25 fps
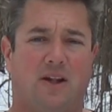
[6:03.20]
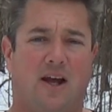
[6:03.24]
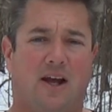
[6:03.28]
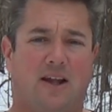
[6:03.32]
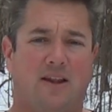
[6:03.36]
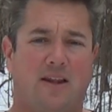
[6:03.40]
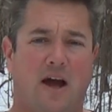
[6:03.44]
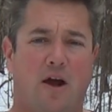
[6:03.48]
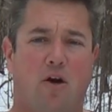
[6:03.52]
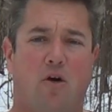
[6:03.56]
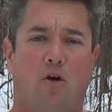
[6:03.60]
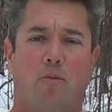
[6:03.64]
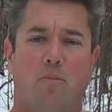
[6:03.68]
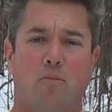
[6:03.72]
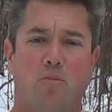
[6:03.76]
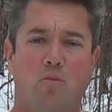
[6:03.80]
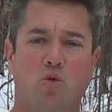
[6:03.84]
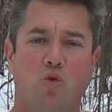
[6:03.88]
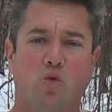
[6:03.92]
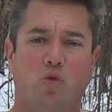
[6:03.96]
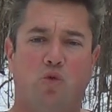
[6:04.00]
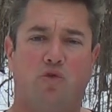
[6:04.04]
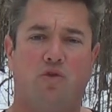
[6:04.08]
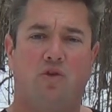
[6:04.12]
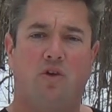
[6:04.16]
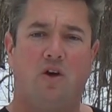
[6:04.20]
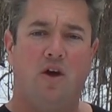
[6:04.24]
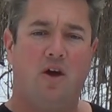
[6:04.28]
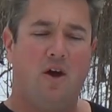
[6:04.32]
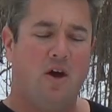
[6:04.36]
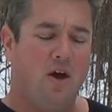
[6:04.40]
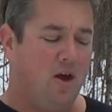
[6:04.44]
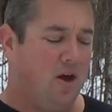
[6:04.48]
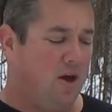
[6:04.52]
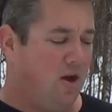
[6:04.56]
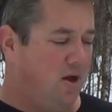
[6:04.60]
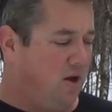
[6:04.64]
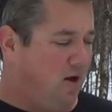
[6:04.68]
like that, or a moose.
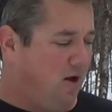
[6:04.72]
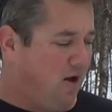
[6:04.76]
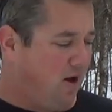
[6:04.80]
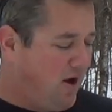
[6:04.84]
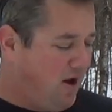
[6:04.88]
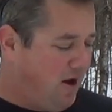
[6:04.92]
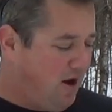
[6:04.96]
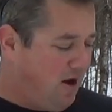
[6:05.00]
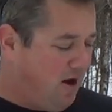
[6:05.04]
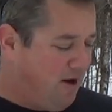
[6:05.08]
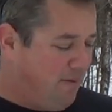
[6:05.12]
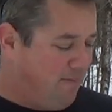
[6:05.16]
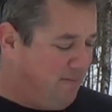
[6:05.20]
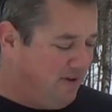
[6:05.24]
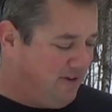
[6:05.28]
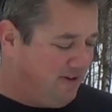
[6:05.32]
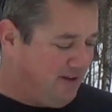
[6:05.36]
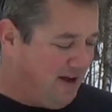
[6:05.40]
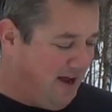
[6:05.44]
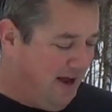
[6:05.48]
But